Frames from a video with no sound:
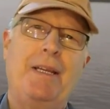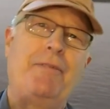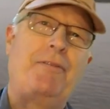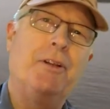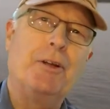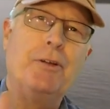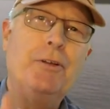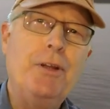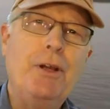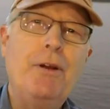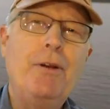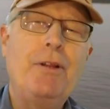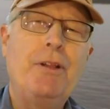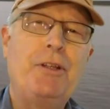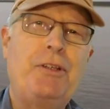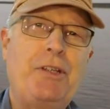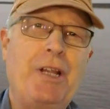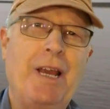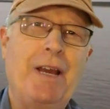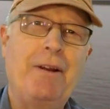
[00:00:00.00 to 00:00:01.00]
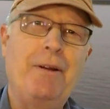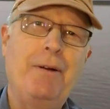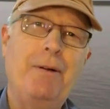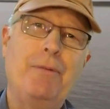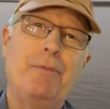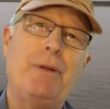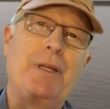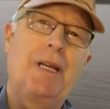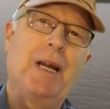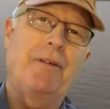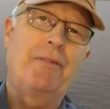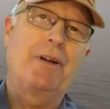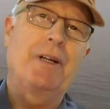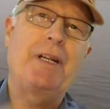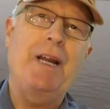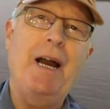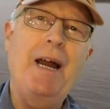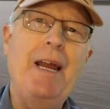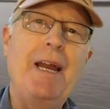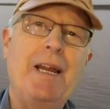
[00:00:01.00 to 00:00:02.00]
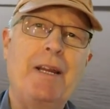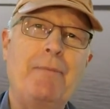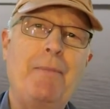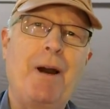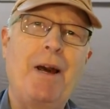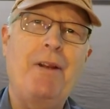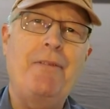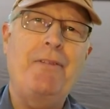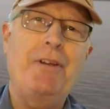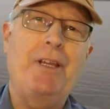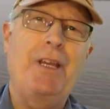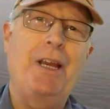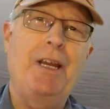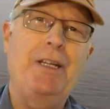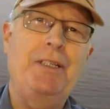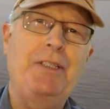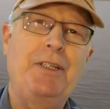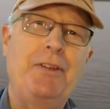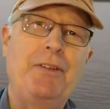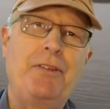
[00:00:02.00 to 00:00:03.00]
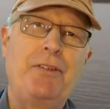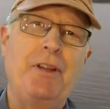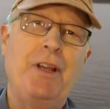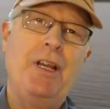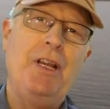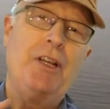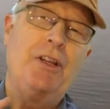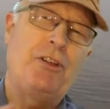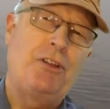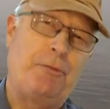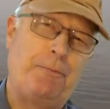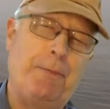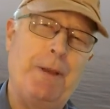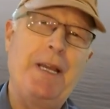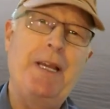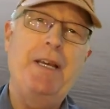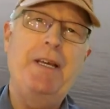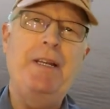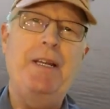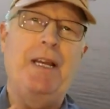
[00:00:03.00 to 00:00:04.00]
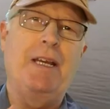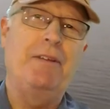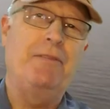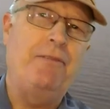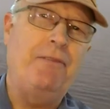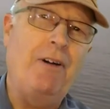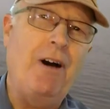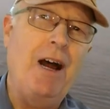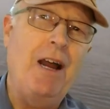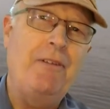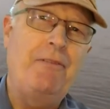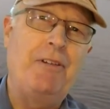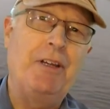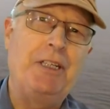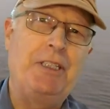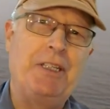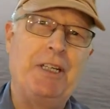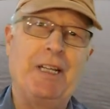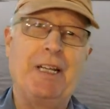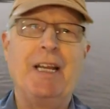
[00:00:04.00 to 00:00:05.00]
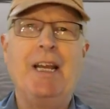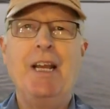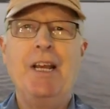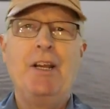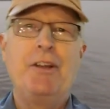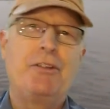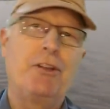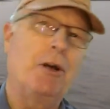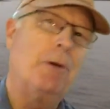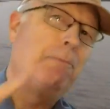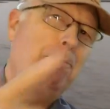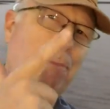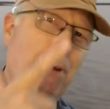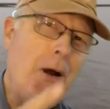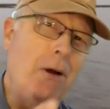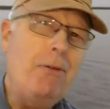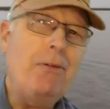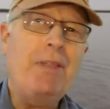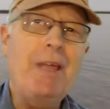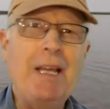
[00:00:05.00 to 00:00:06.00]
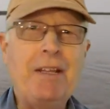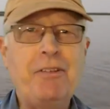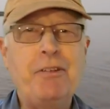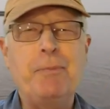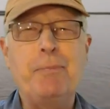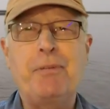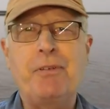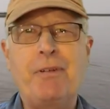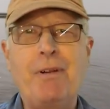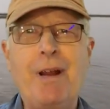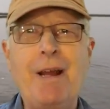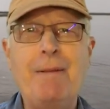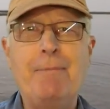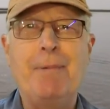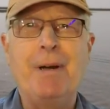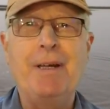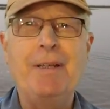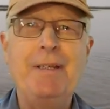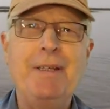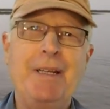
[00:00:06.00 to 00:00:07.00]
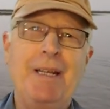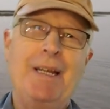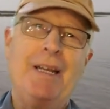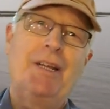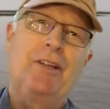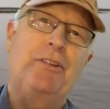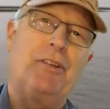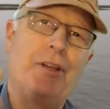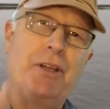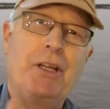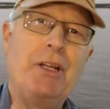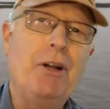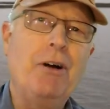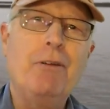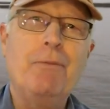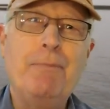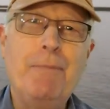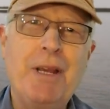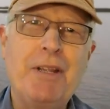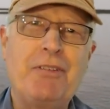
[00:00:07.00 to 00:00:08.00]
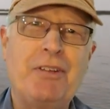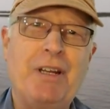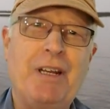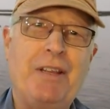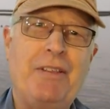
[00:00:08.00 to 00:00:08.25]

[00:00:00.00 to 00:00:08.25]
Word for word: If you're new to the channel, we cover kayak modifications, spin, and fly fishing. So poke that subscribe button so you don't miss